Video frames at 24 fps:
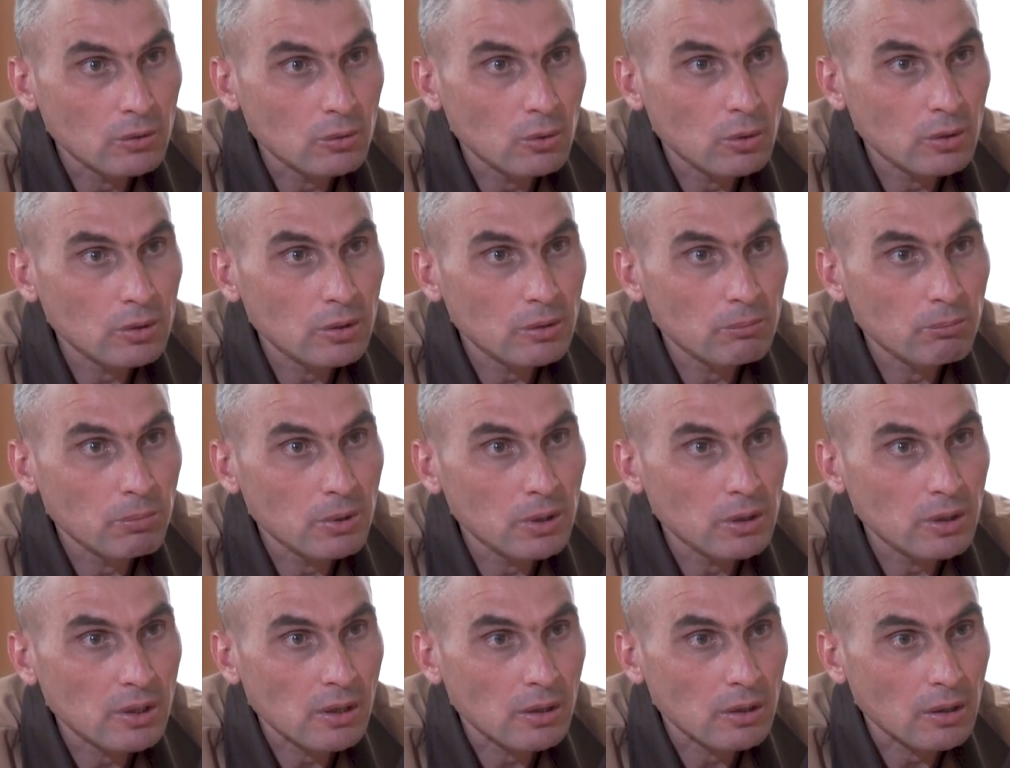He showed some
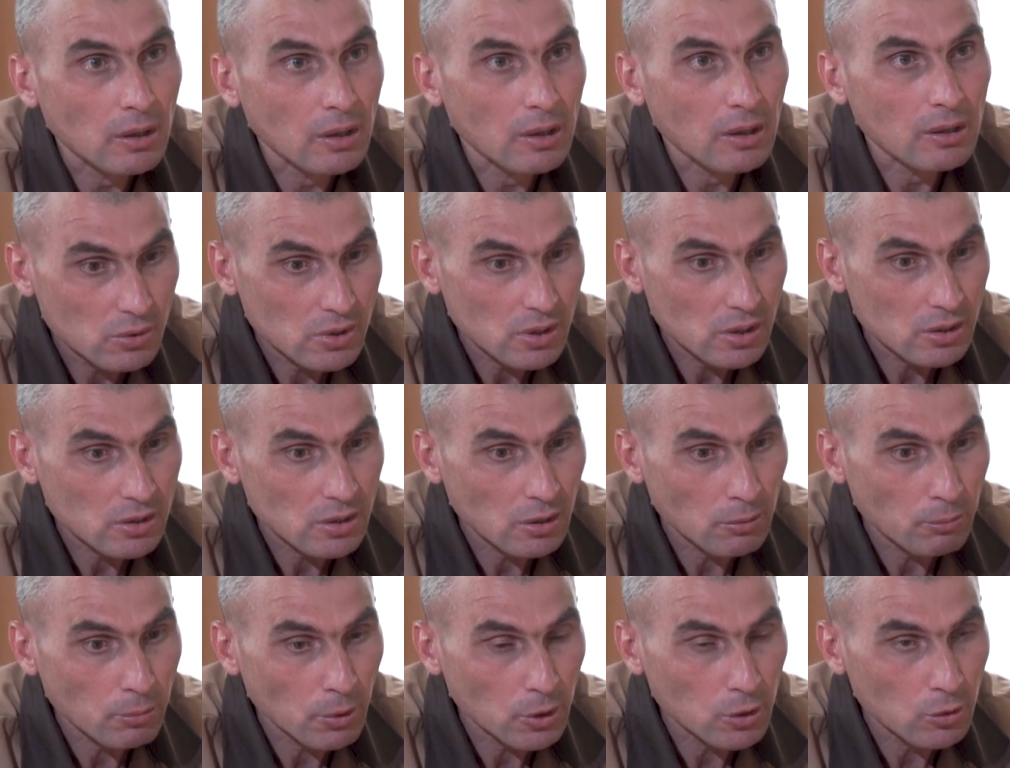I D, he said,
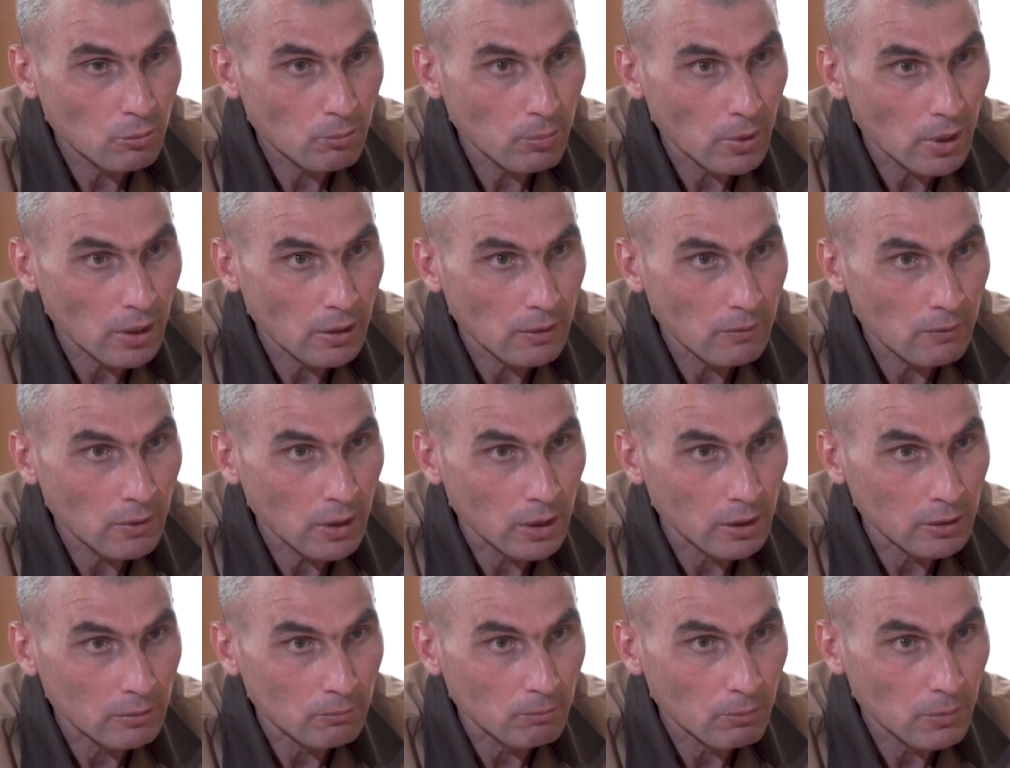"Let's go for a chat."
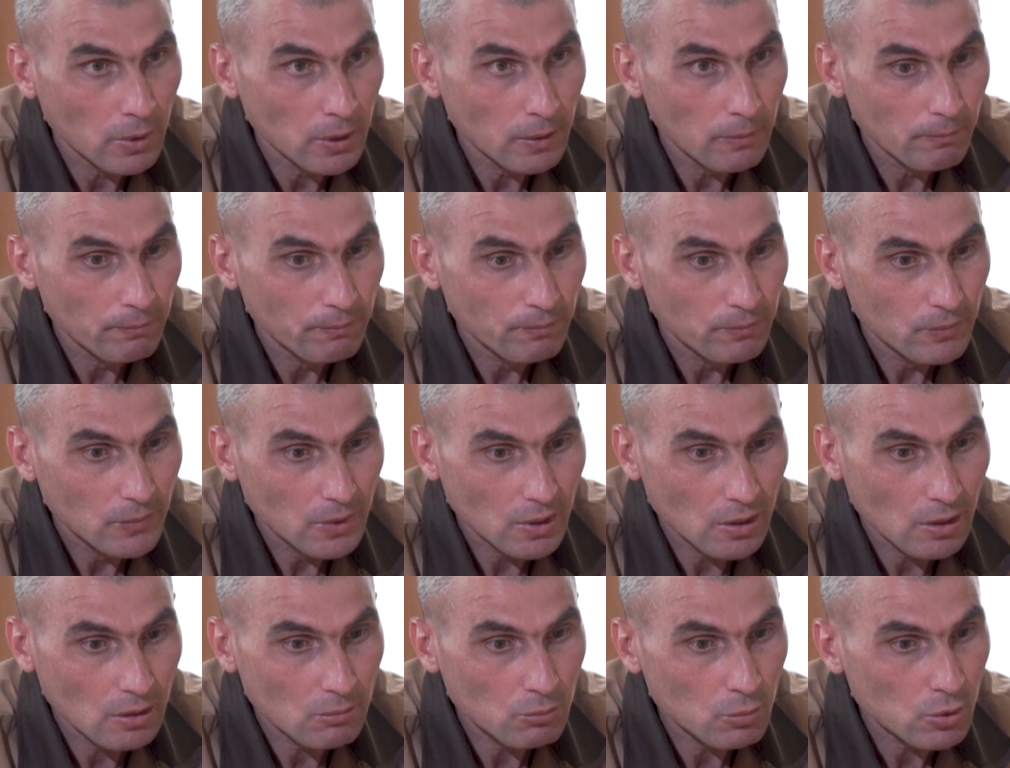I told him I was a
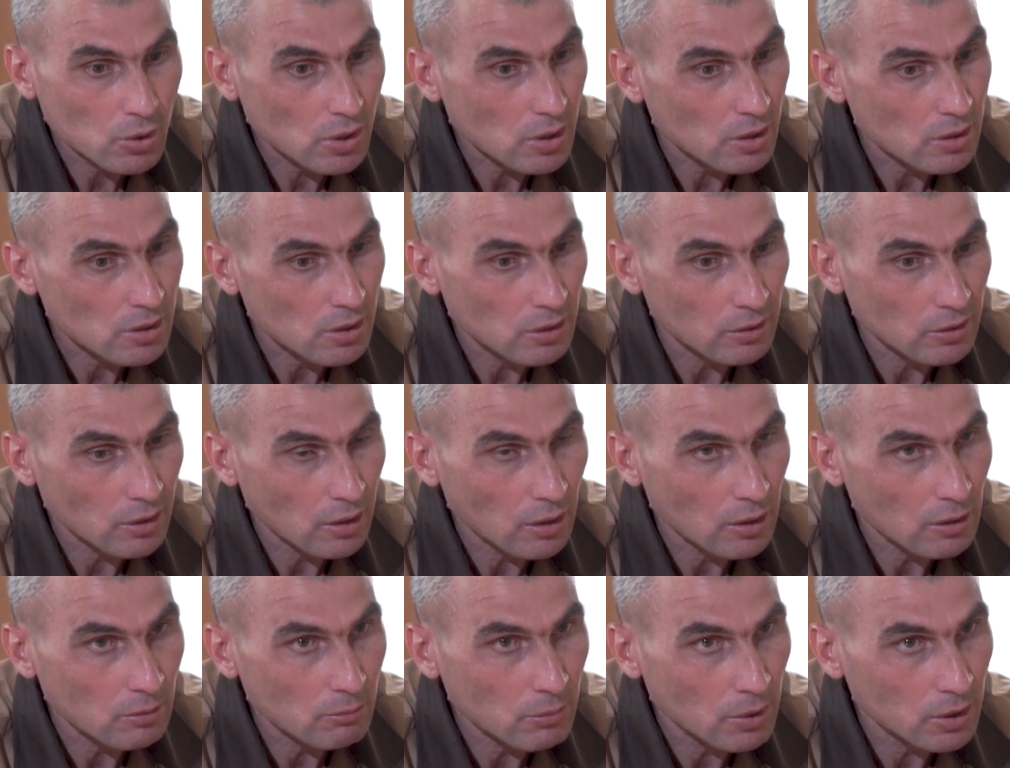Ukrainian citizen with no
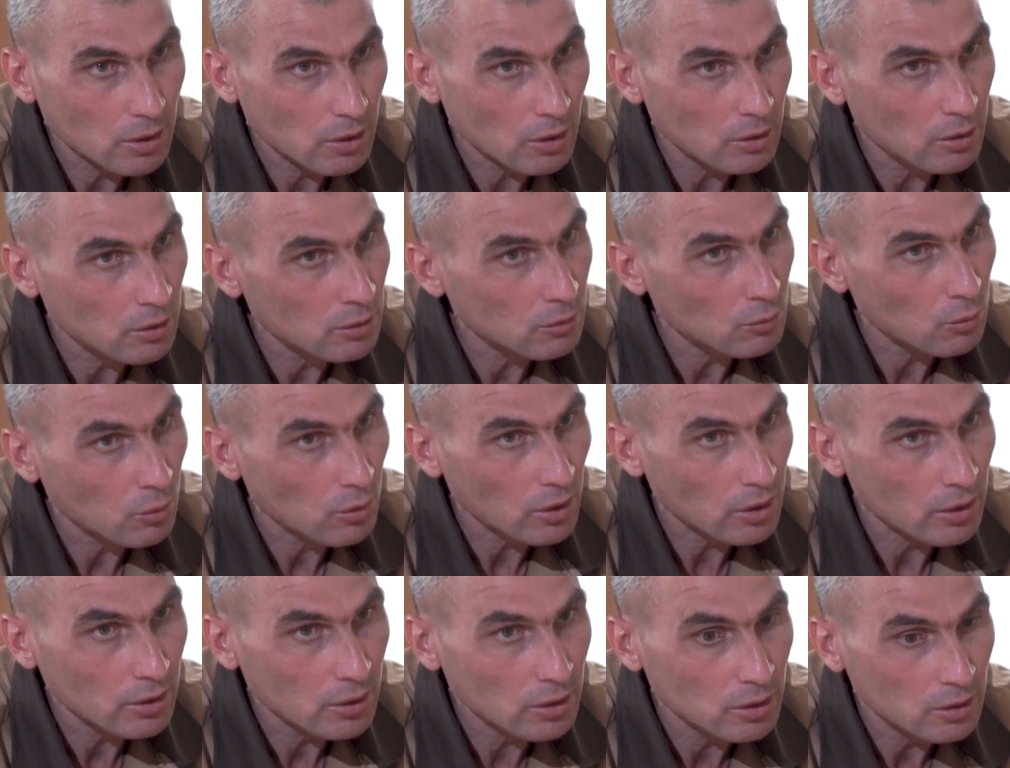interest in
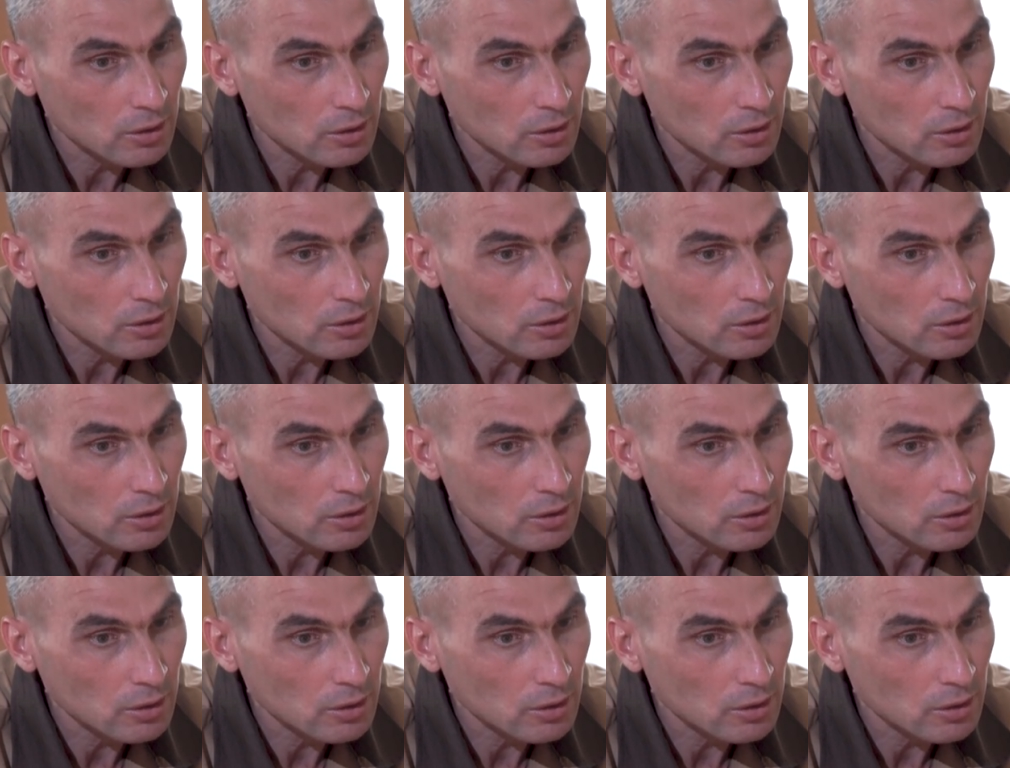politics.